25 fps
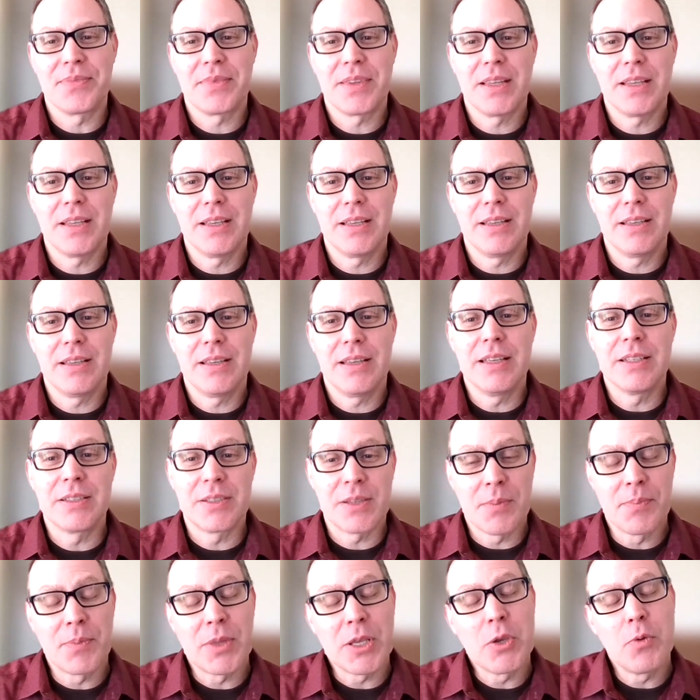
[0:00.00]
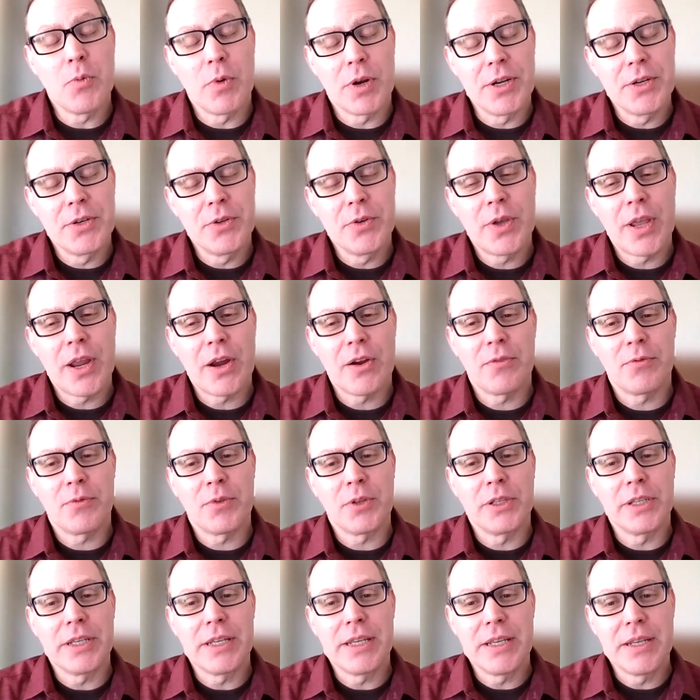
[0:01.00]
it's something you want to do
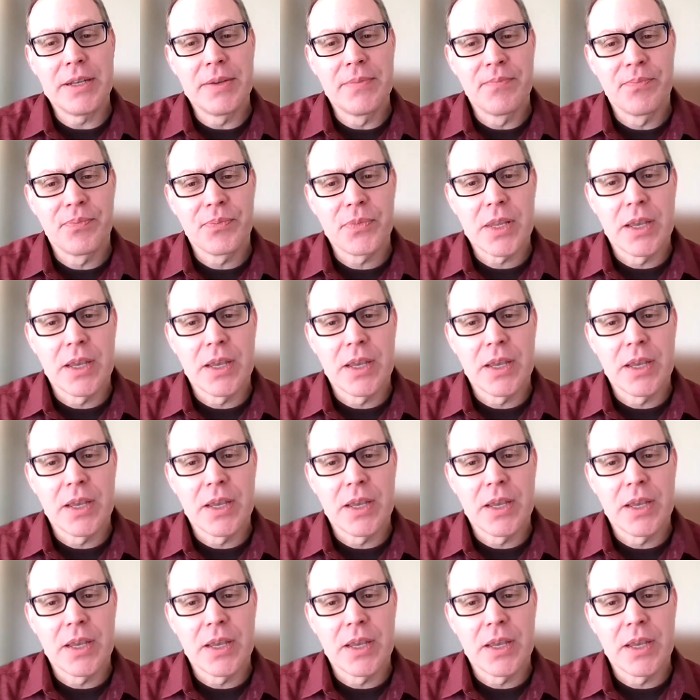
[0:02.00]
carefully.